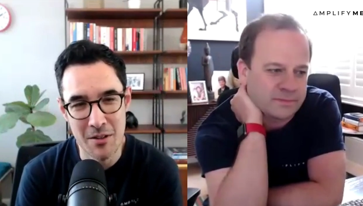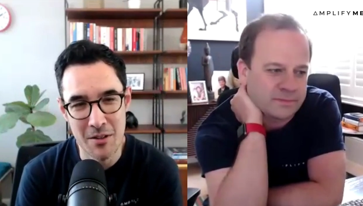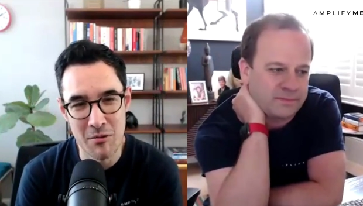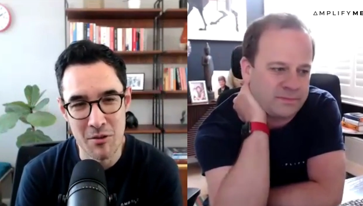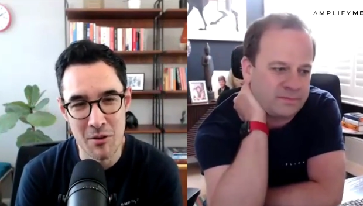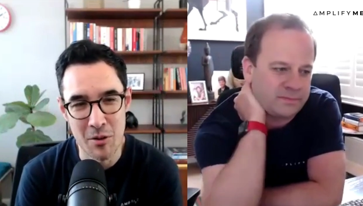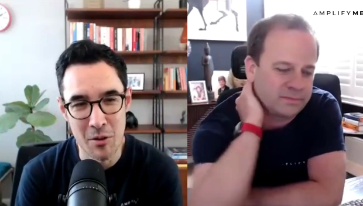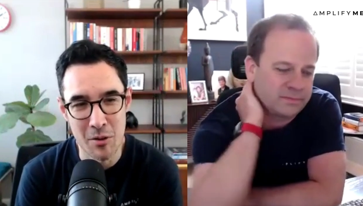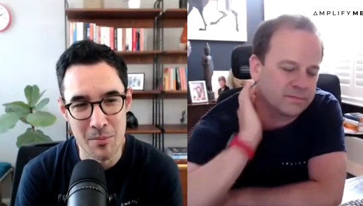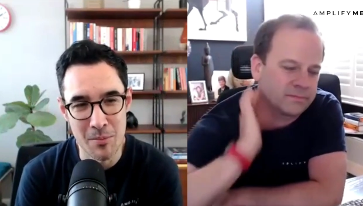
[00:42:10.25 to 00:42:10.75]

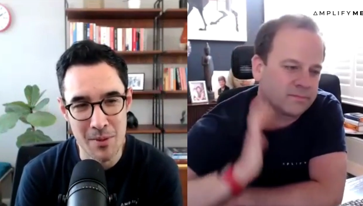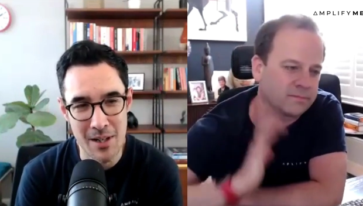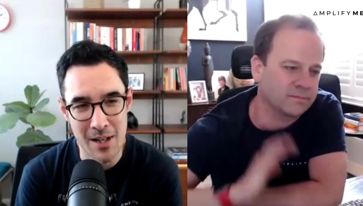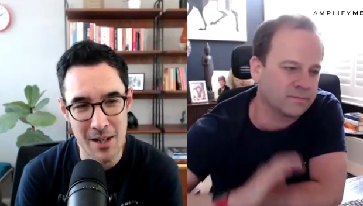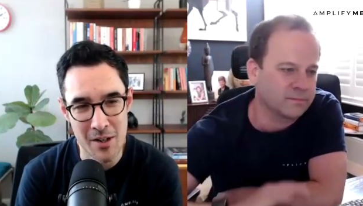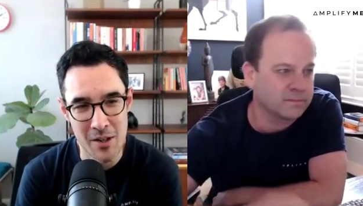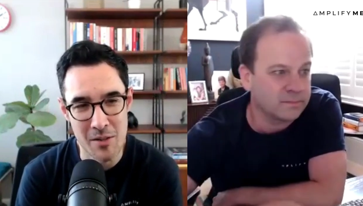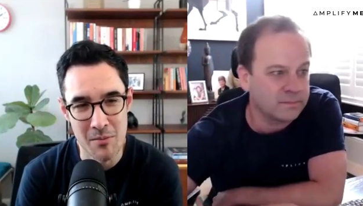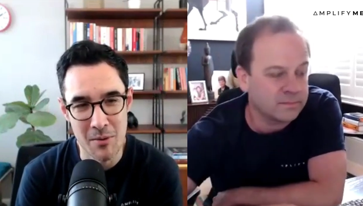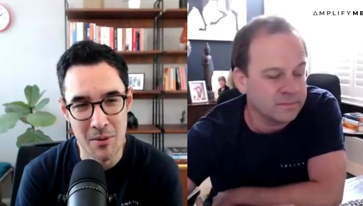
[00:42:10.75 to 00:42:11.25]
Speaker 1: crude oil
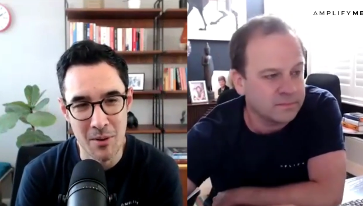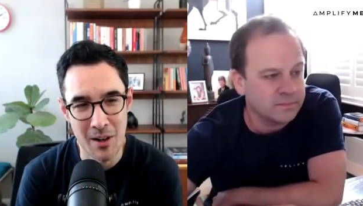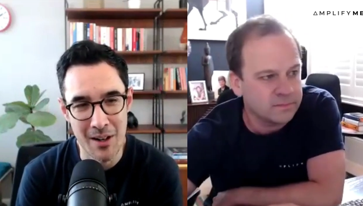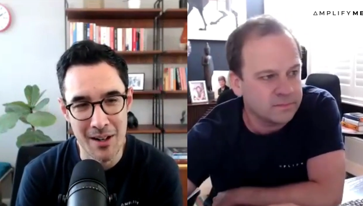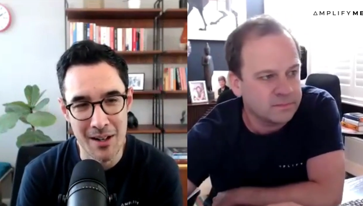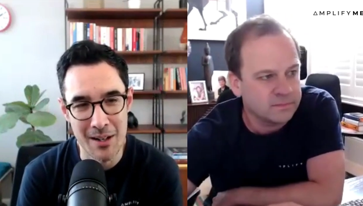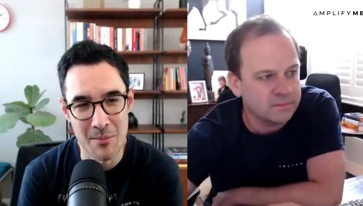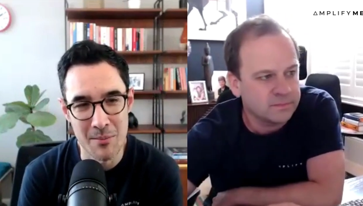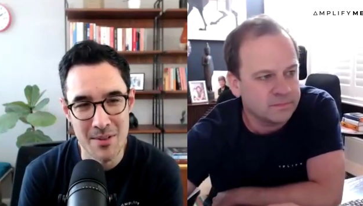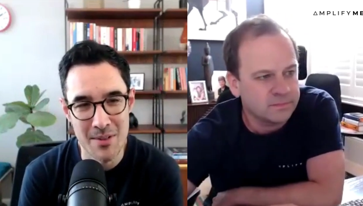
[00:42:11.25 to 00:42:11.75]
production will
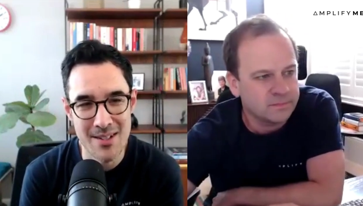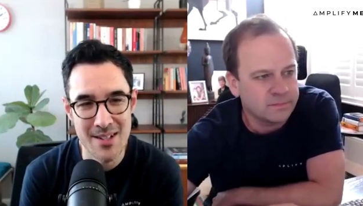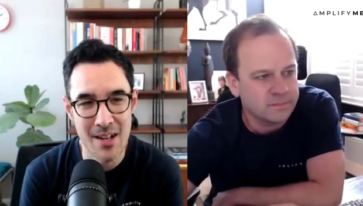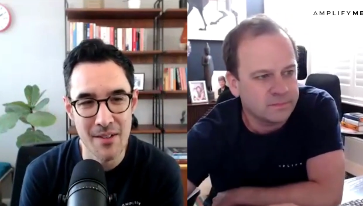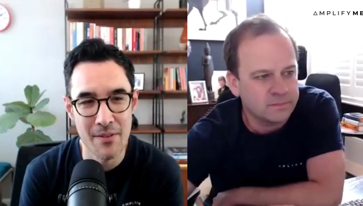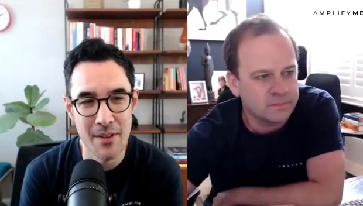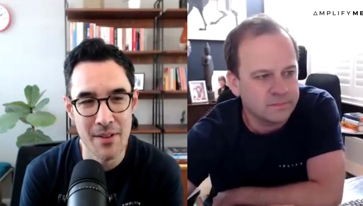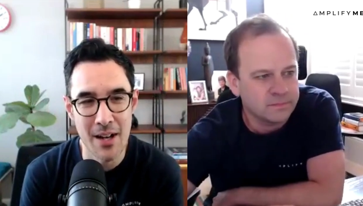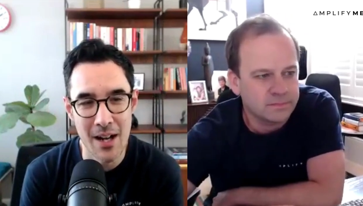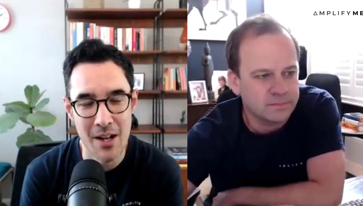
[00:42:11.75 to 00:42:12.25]
climb
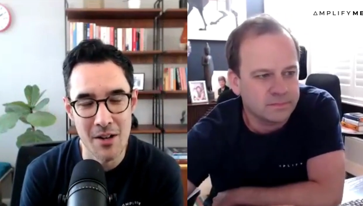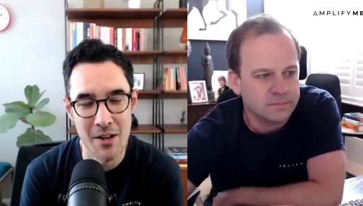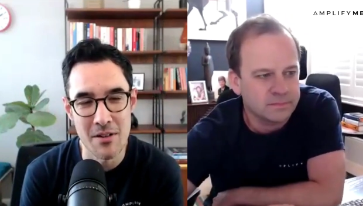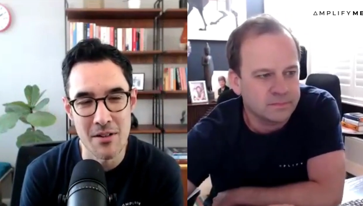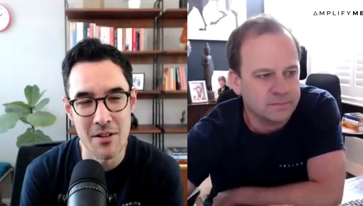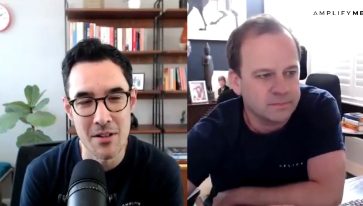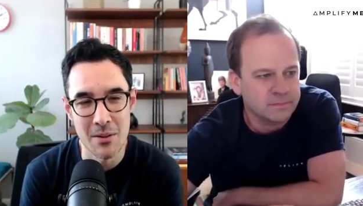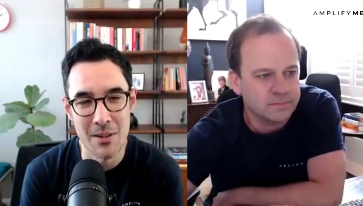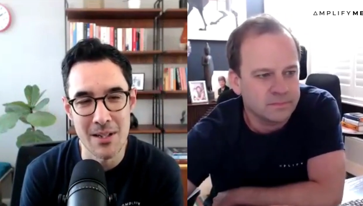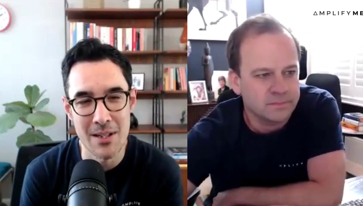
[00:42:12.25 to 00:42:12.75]

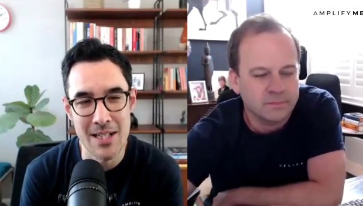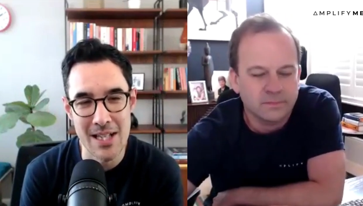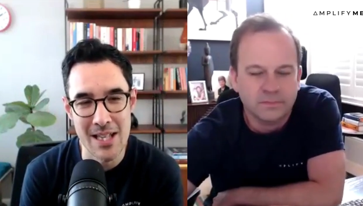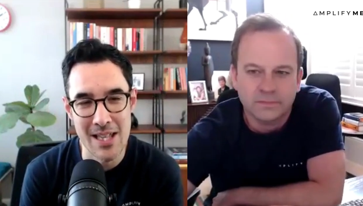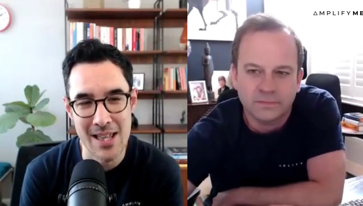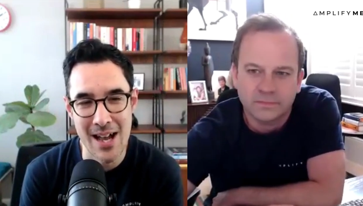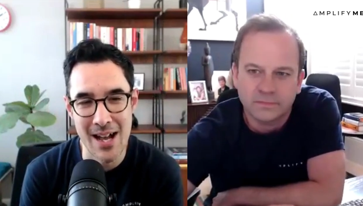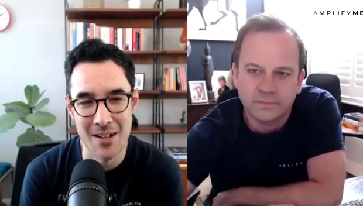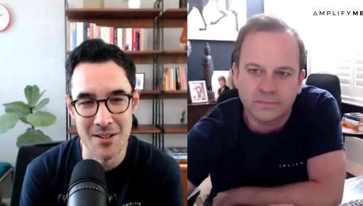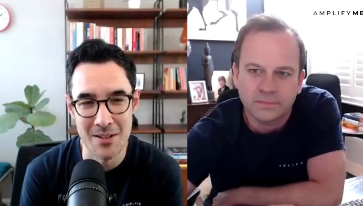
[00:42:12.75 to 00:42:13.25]

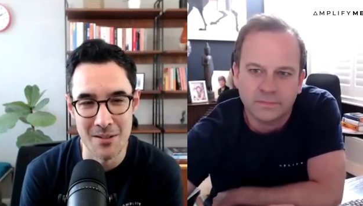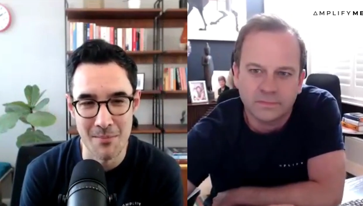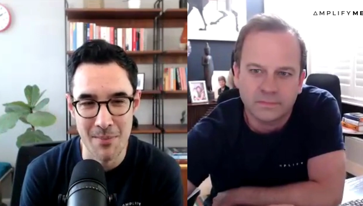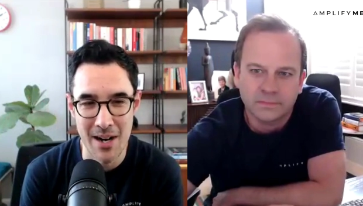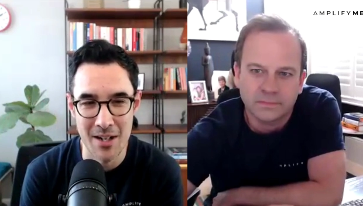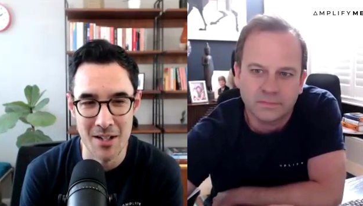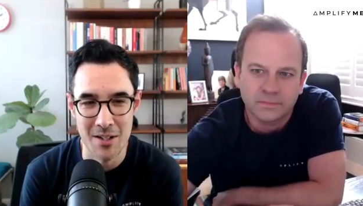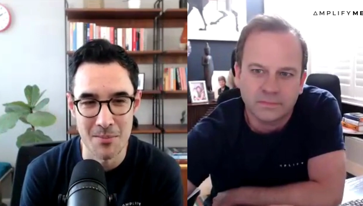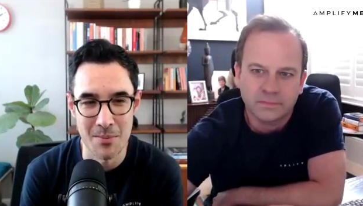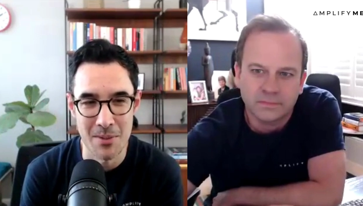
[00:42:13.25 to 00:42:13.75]
720,000
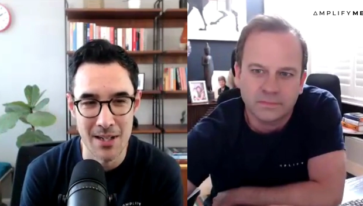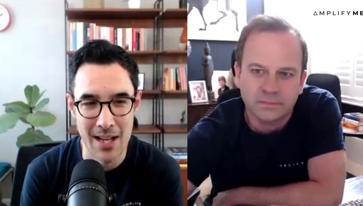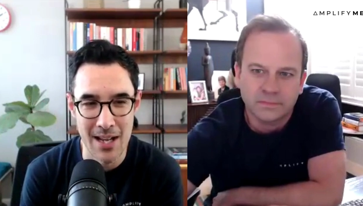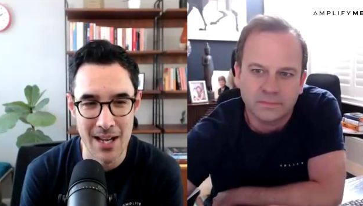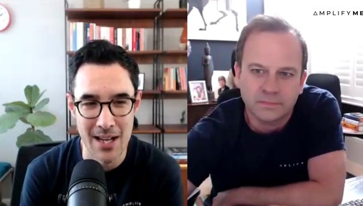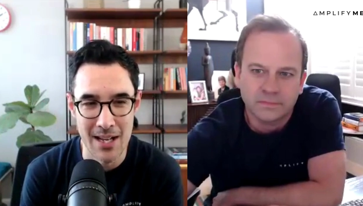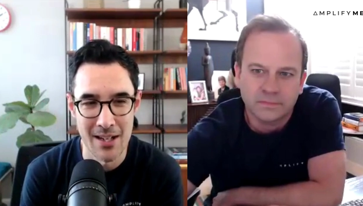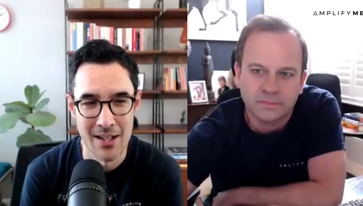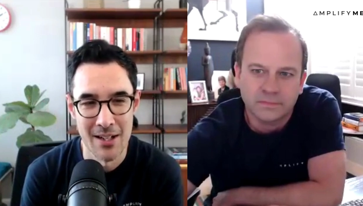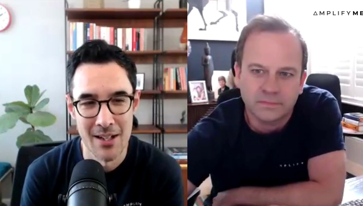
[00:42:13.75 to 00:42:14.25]
barrels per
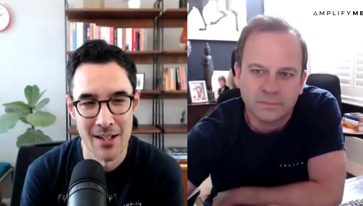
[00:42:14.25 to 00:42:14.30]
day